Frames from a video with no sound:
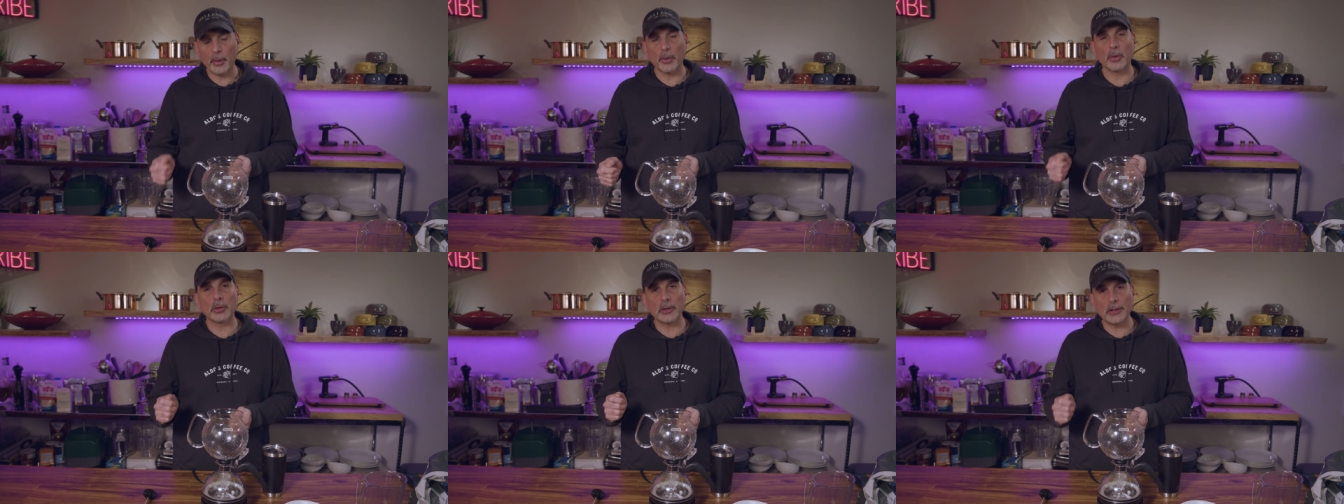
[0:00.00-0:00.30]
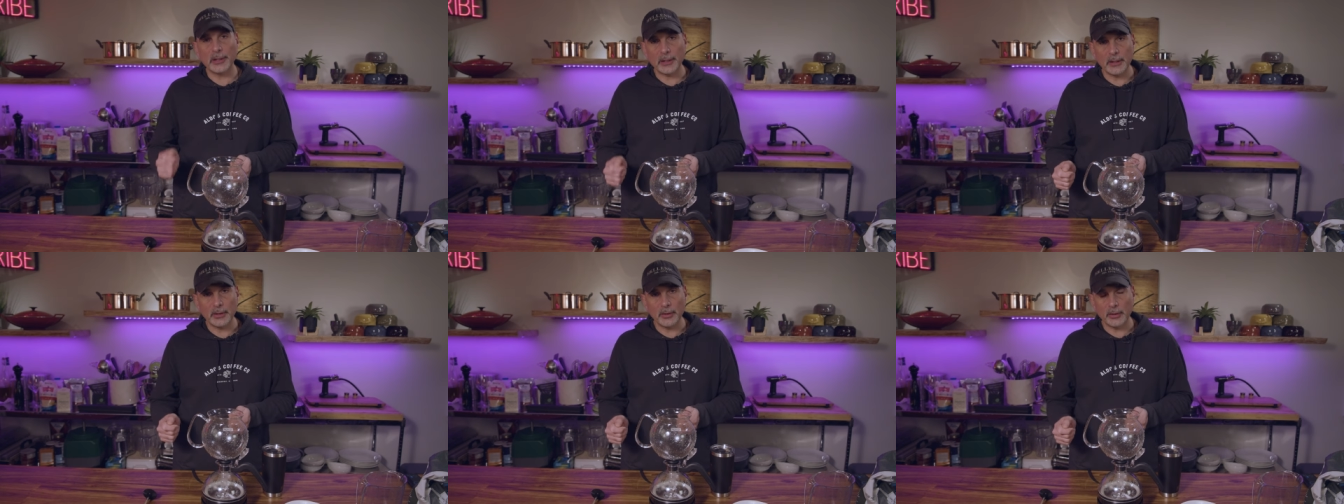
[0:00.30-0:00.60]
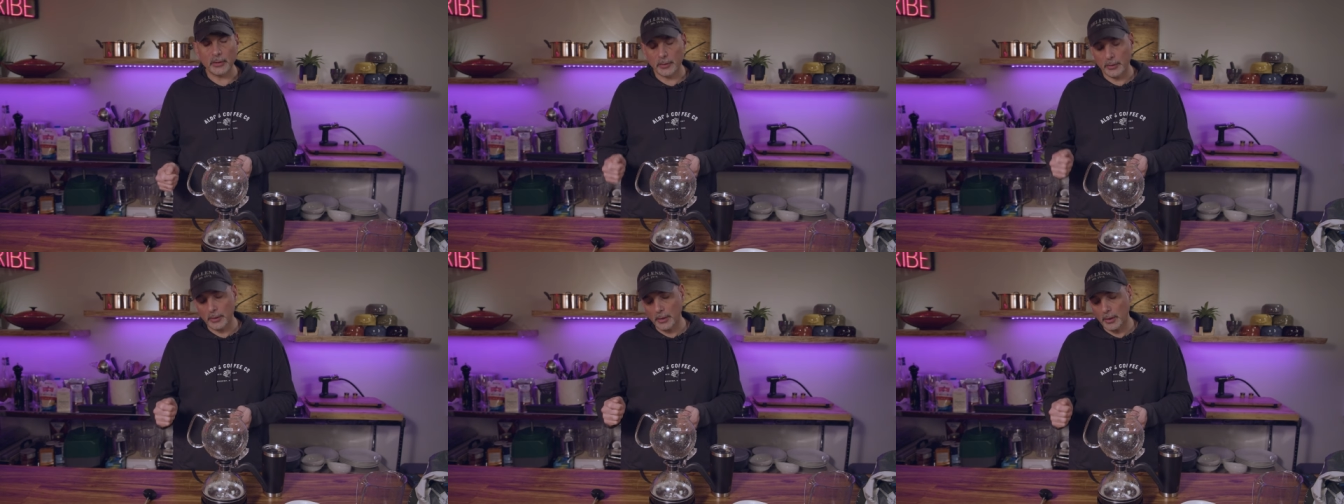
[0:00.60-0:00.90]
per
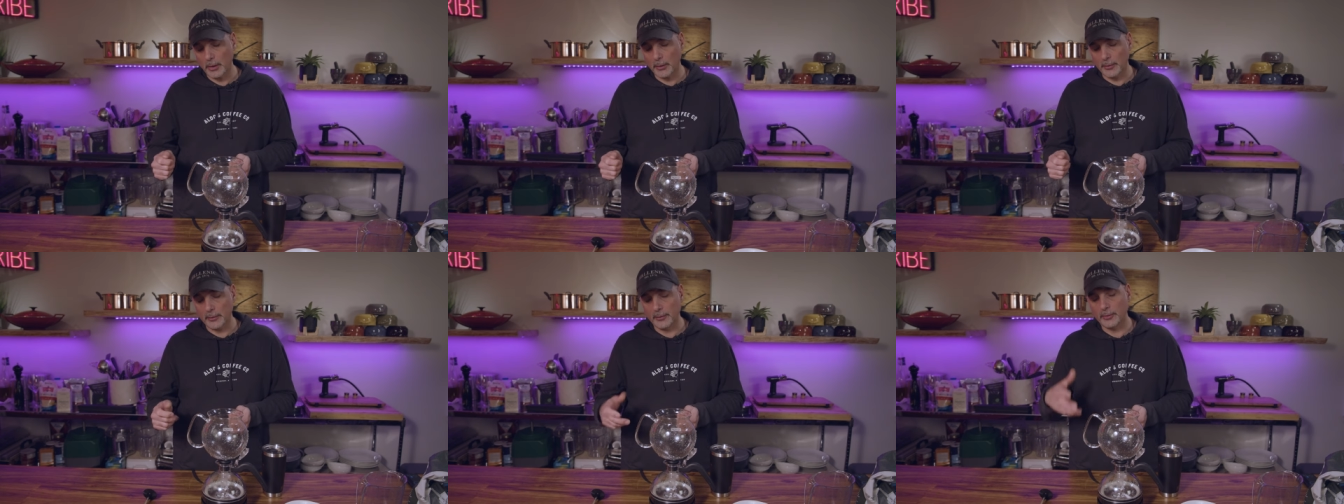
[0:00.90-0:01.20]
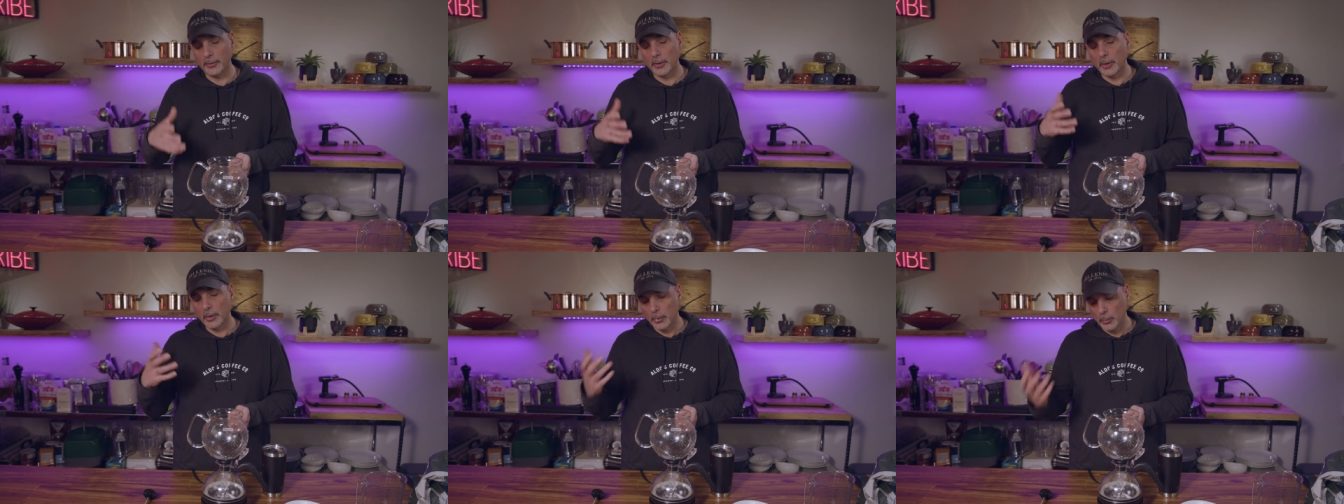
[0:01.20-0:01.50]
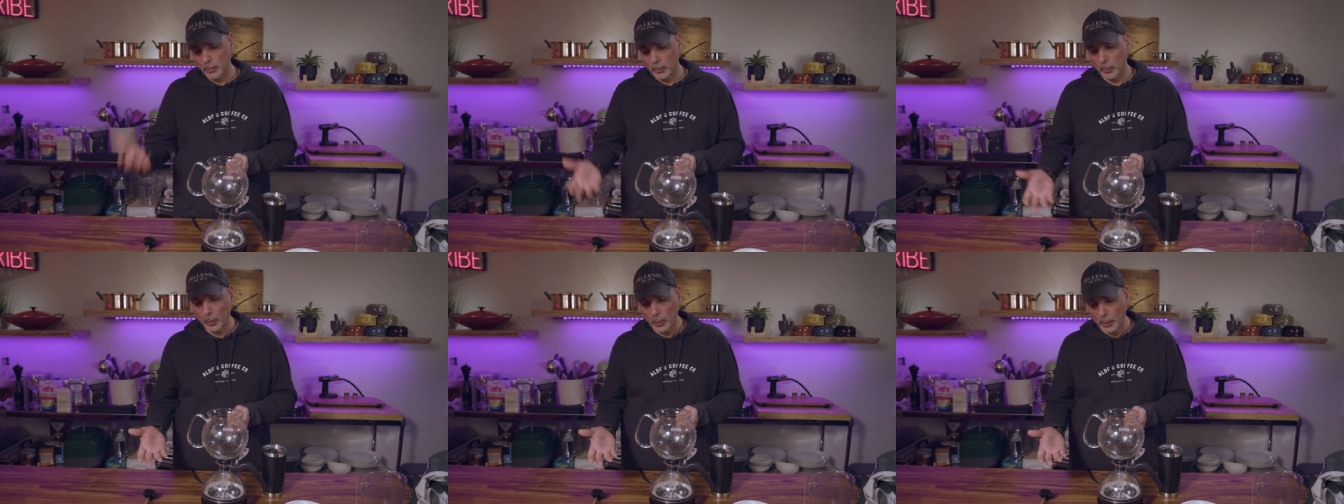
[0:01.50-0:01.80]
liter of
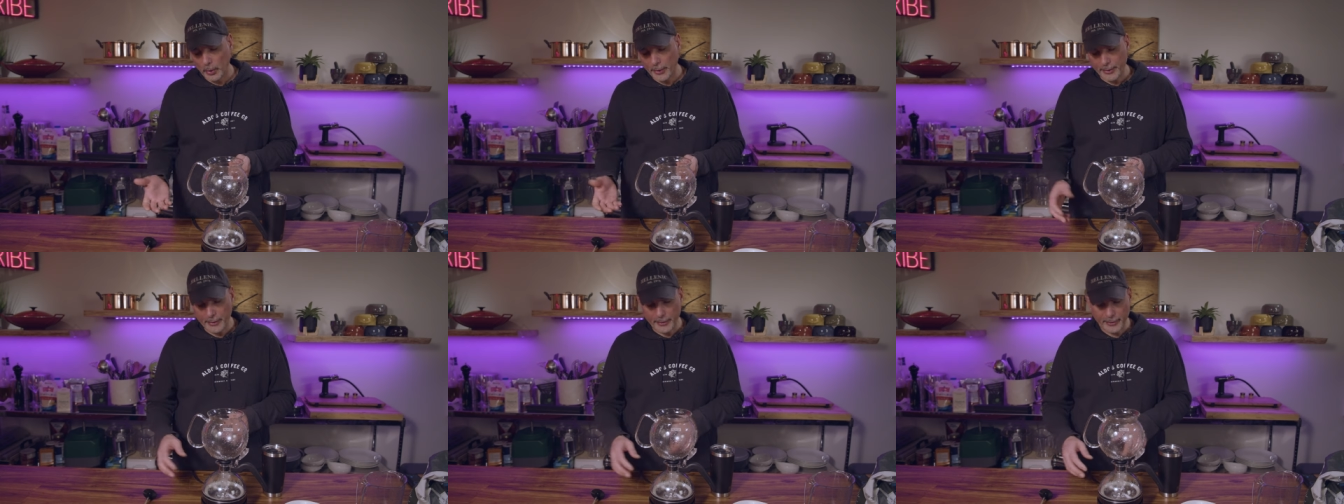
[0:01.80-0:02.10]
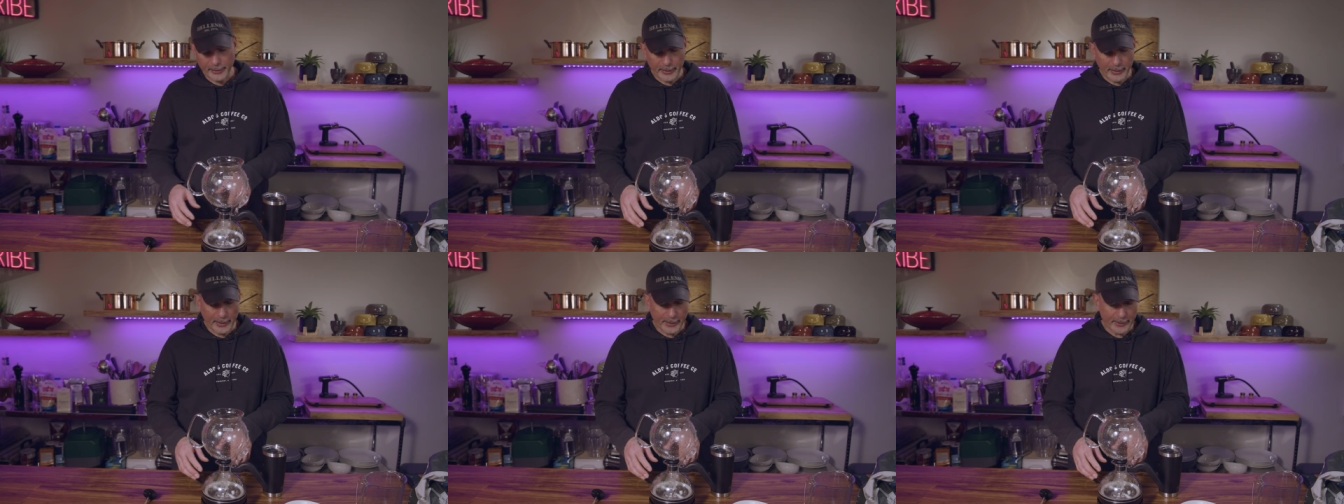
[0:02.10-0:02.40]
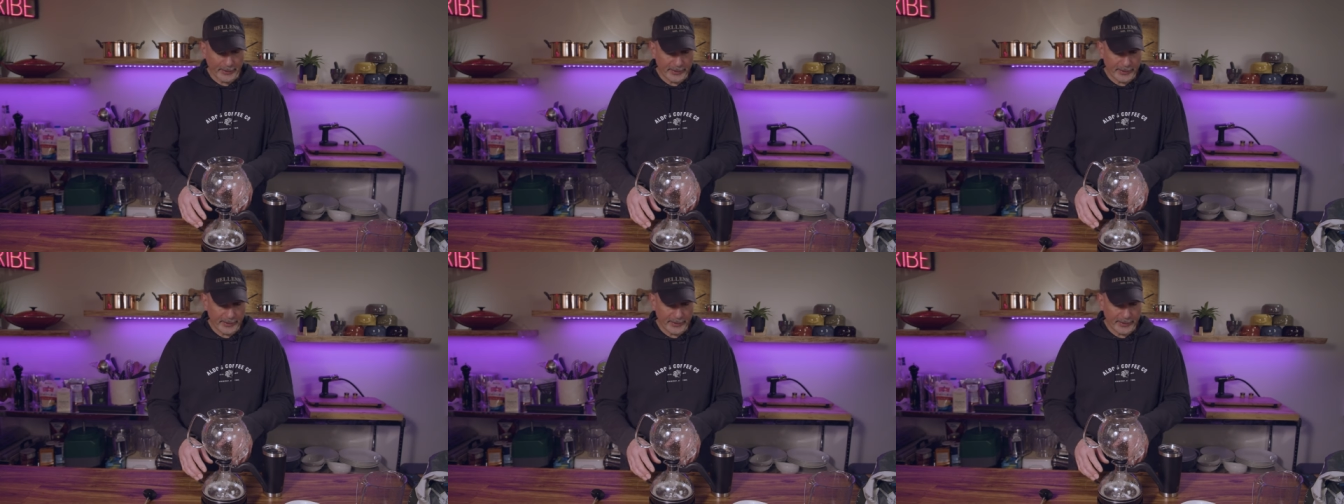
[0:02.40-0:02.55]
water.